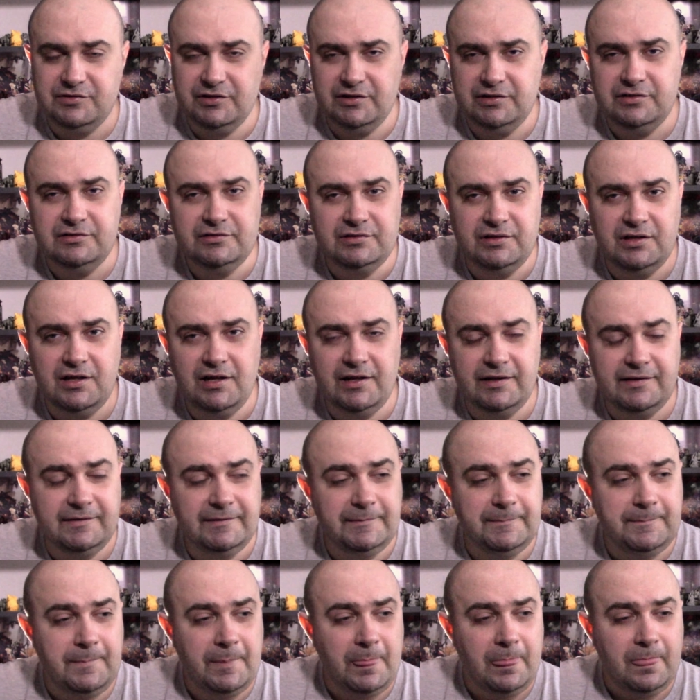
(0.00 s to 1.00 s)
change that
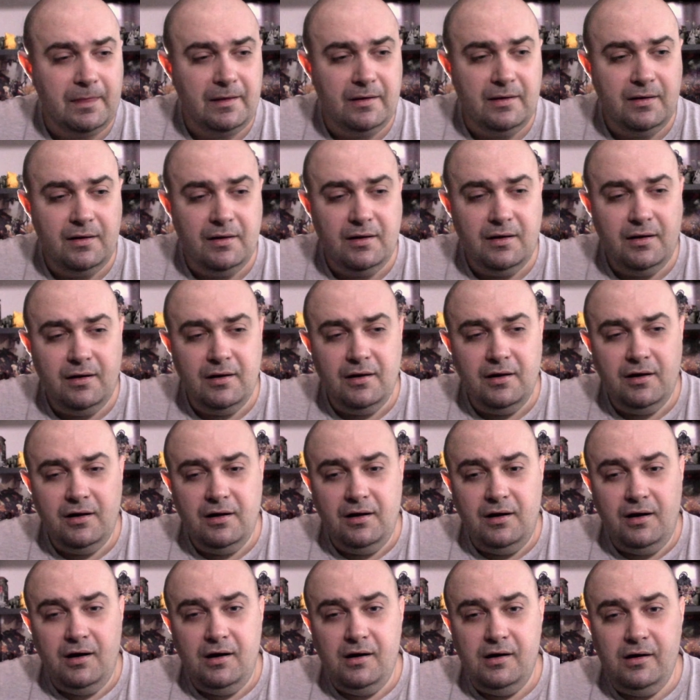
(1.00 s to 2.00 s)

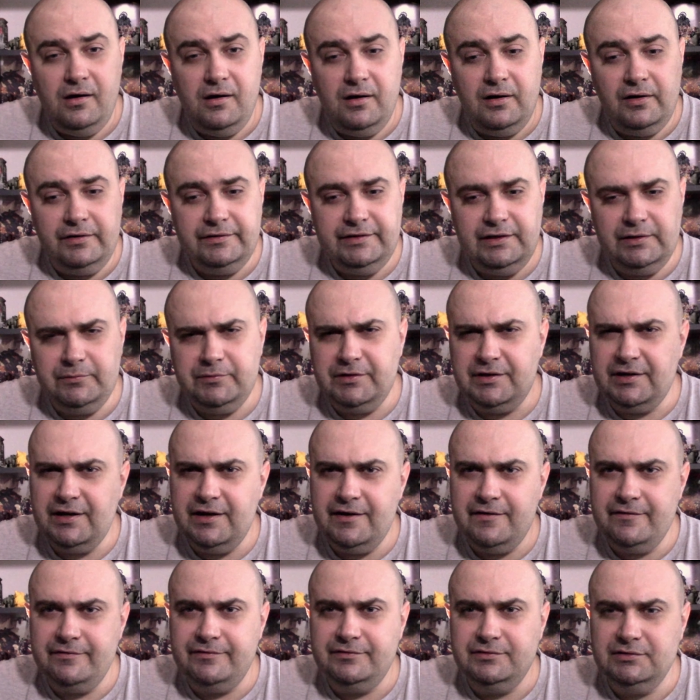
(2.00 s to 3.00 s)
uh, then we
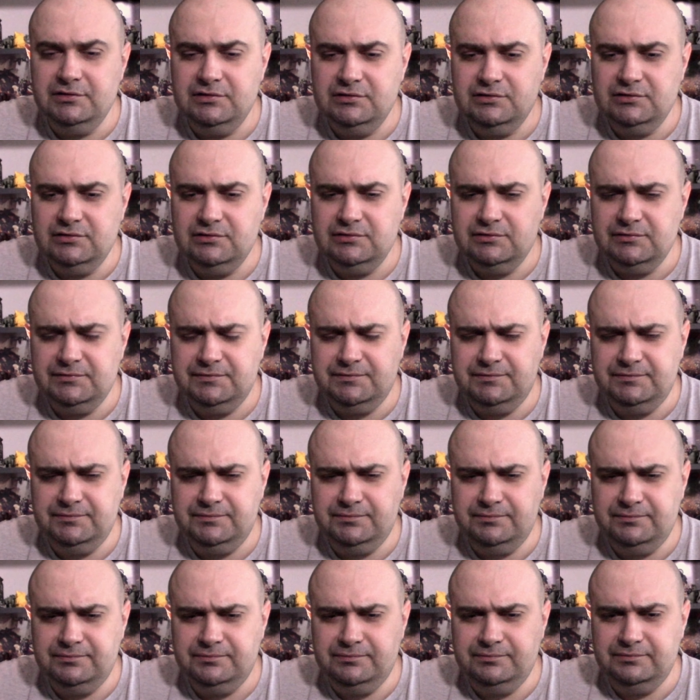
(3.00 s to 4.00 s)
have uh,
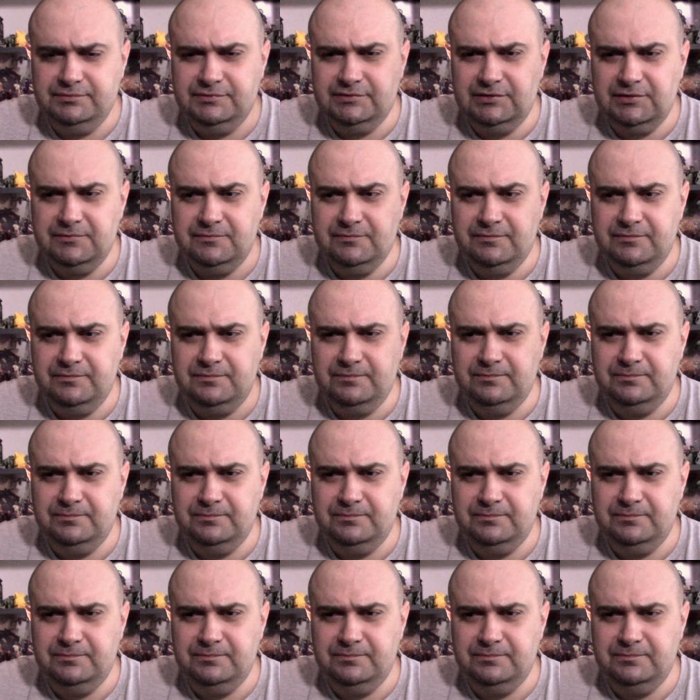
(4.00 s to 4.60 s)
some